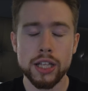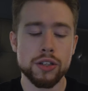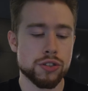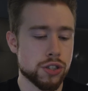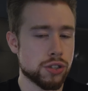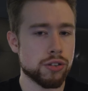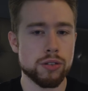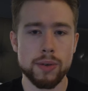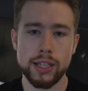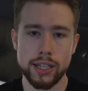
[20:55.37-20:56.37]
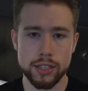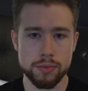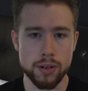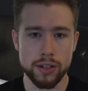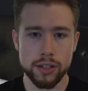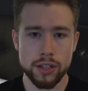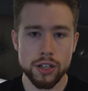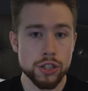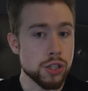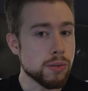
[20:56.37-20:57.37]
There's a certain way things work.
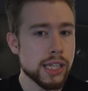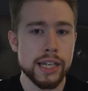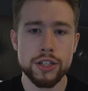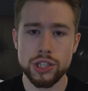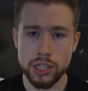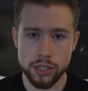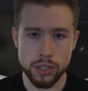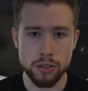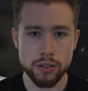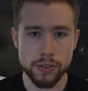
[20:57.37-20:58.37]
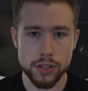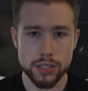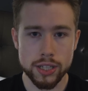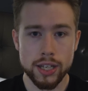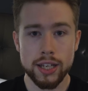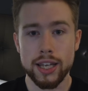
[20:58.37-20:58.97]
You can't cheat the universe.